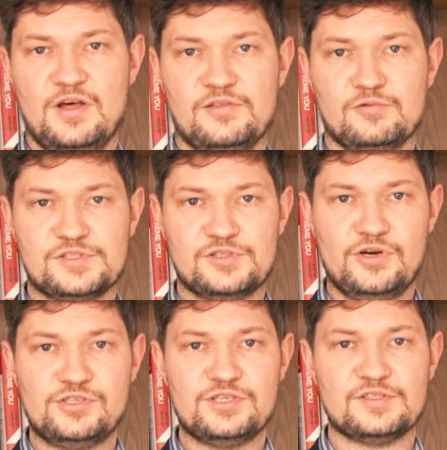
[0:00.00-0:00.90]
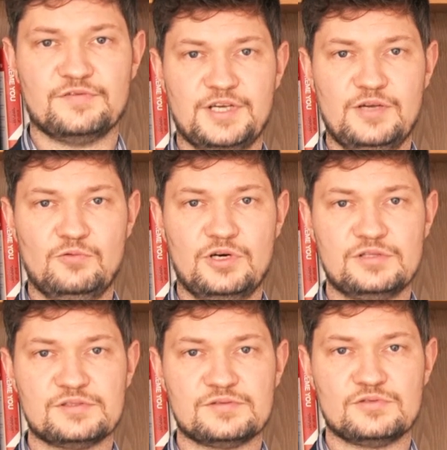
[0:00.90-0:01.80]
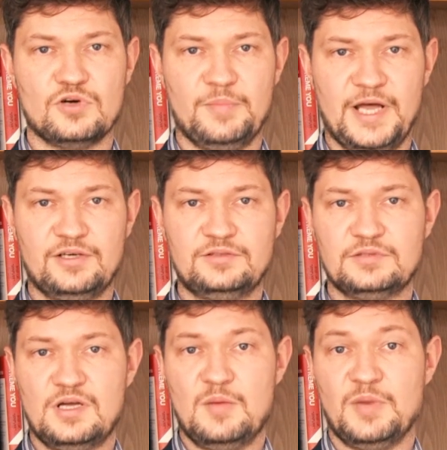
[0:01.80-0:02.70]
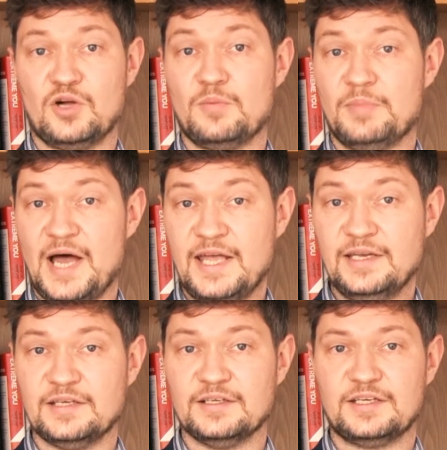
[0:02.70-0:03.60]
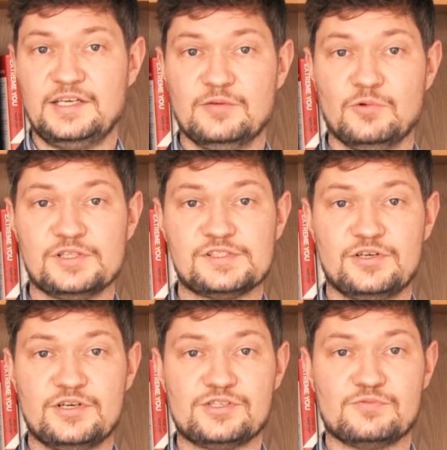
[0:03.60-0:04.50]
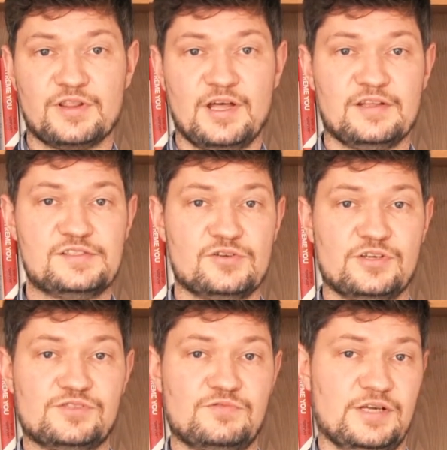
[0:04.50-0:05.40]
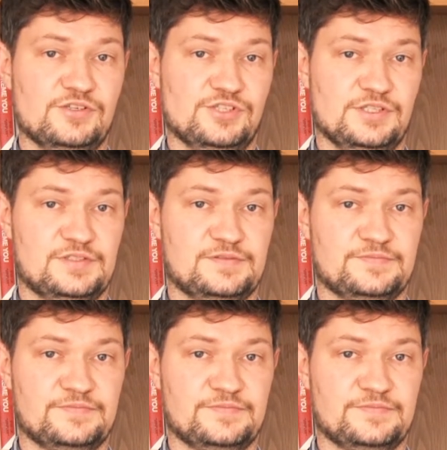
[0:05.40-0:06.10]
through searches keywords, or better, by combining a keyword search with other search strategies.